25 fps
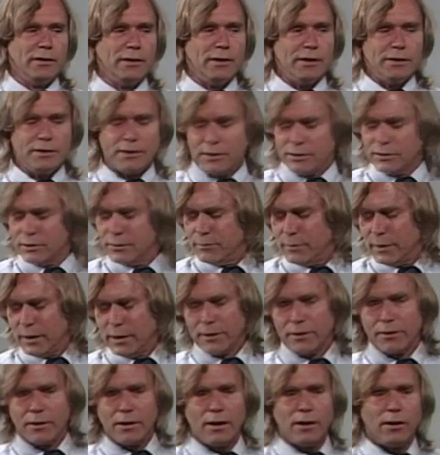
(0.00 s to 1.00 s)
It doesn't
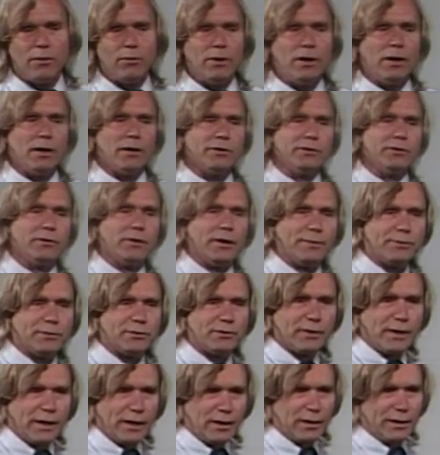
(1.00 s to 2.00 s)
matter how well you
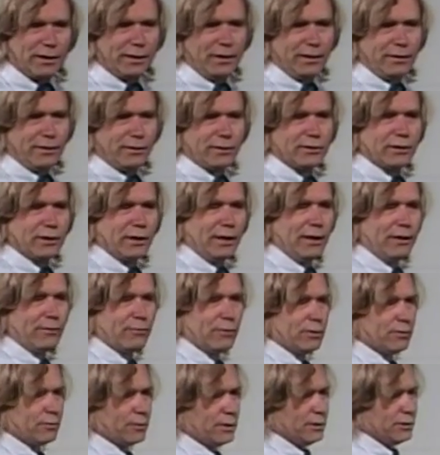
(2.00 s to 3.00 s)
abstractly understand
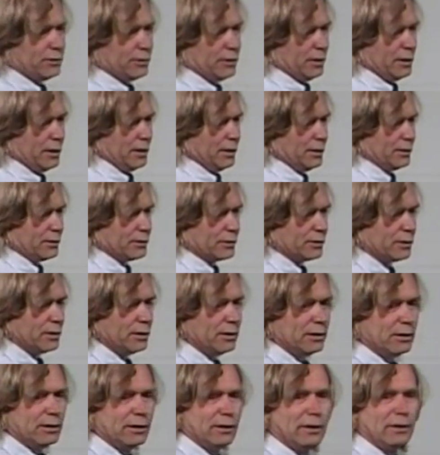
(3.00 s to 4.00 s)
what reasoning is.
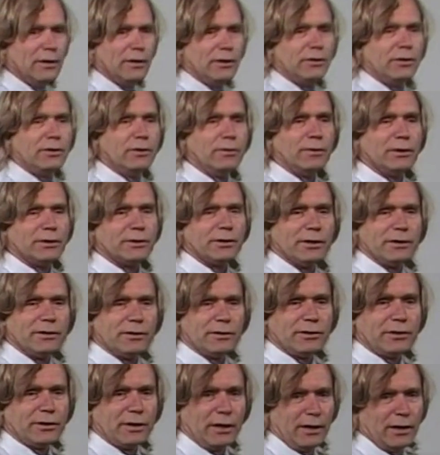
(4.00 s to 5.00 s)
You must
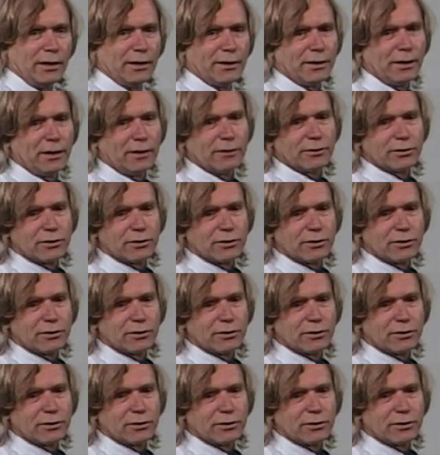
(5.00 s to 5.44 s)
understand how